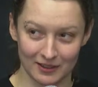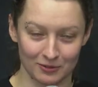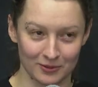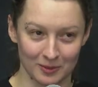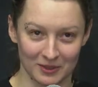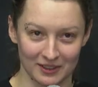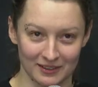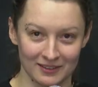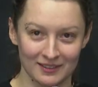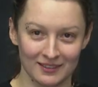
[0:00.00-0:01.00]
If
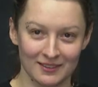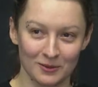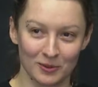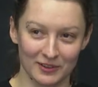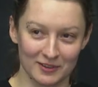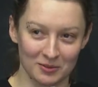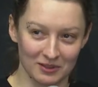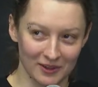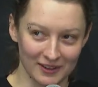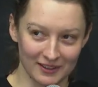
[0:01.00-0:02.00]
somebody wants to be
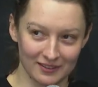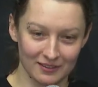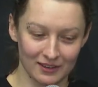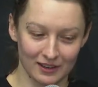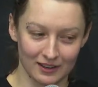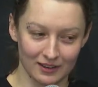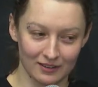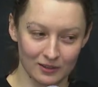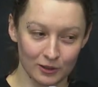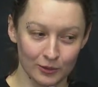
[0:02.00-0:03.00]
very
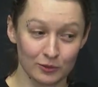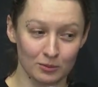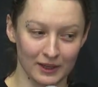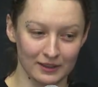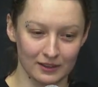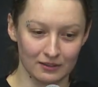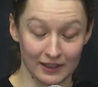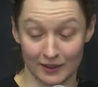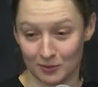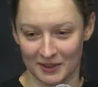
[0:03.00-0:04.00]
closed-minded, I
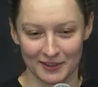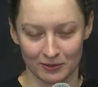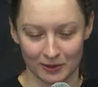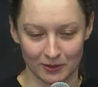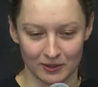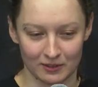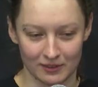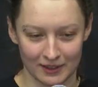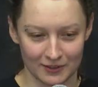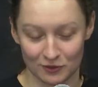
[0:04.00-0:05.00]
guess myself included,
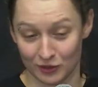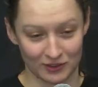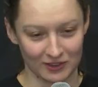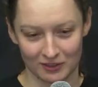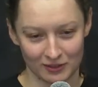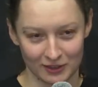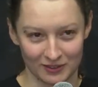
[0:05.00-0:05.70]
that just doesn't